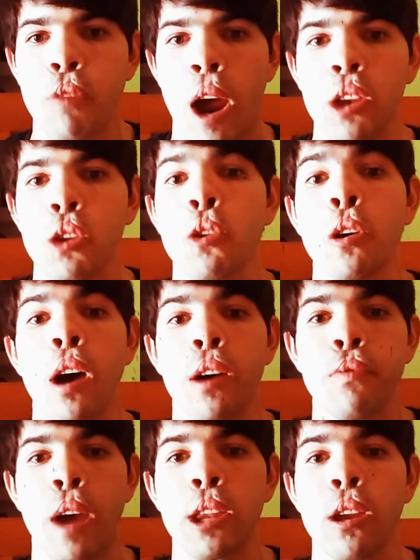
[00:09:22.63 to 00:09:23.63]
practical
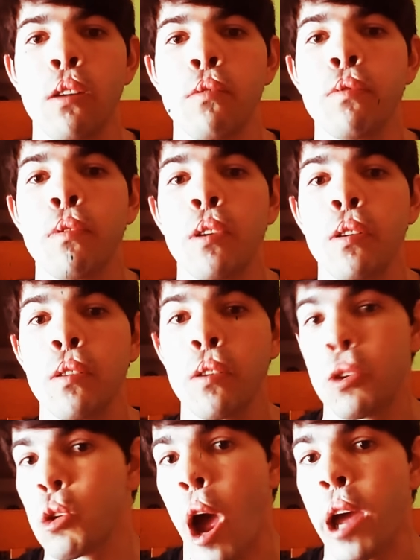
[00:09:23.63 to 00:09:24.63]
effect of
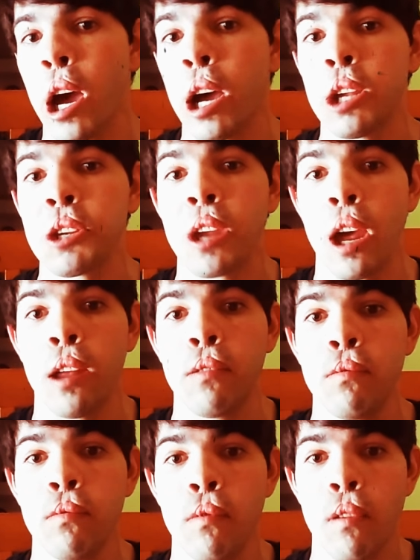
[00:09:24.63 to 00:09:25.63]
dry ice
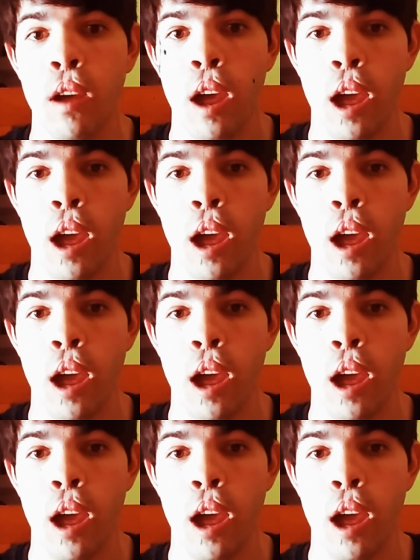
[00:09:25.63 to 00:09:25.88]
and